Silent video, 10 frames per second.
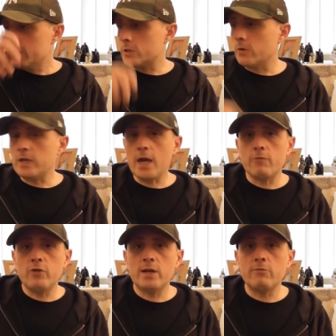So
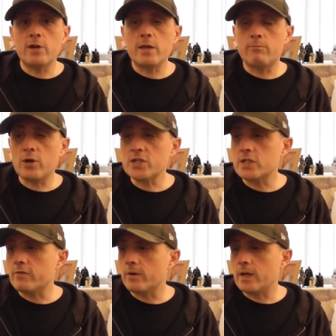yeah, really really
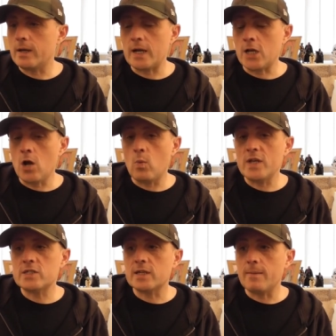impressive. I, I can't
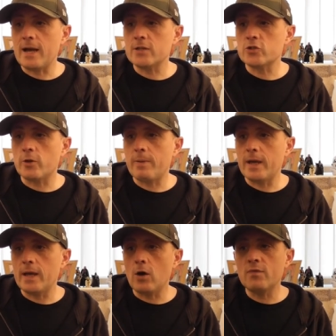wait to get my hands on a
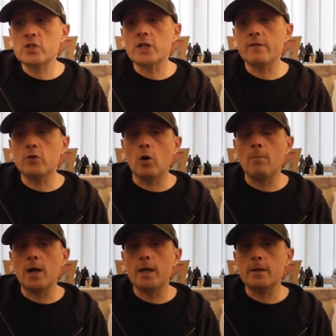pair. Obviously, I've
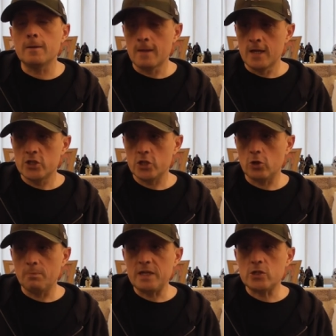got my
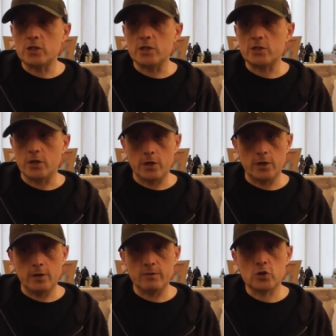Turtle Beaches that
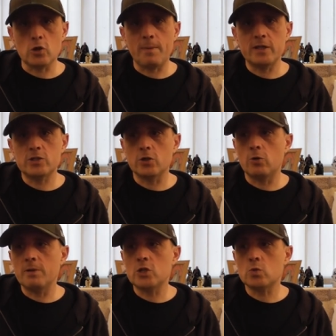are the top end
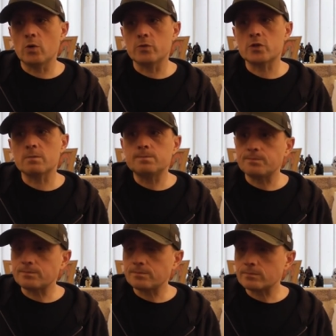Turtle Beach ones
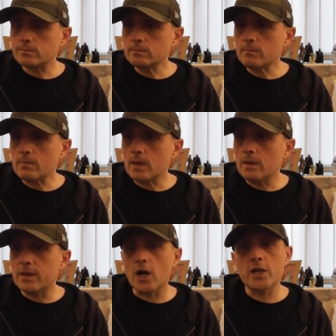
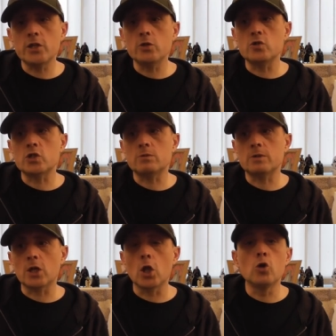that I use
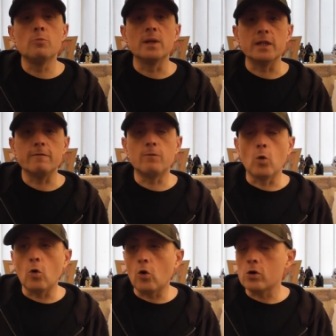globally
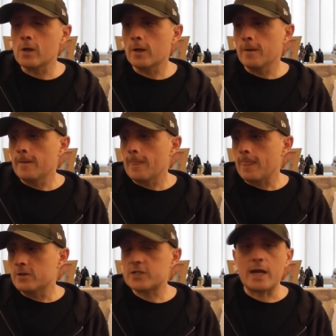for
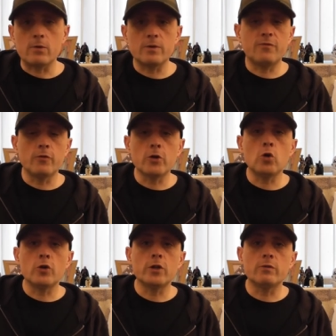sound for
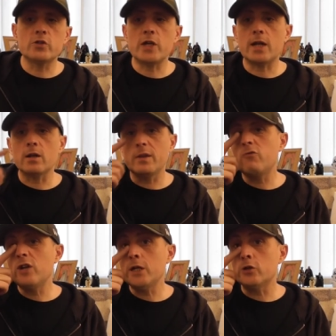recording on the channel, and
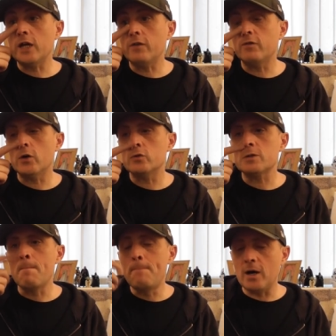they're really good
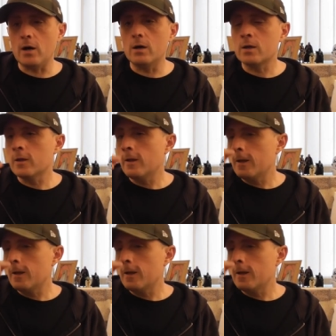headphones. But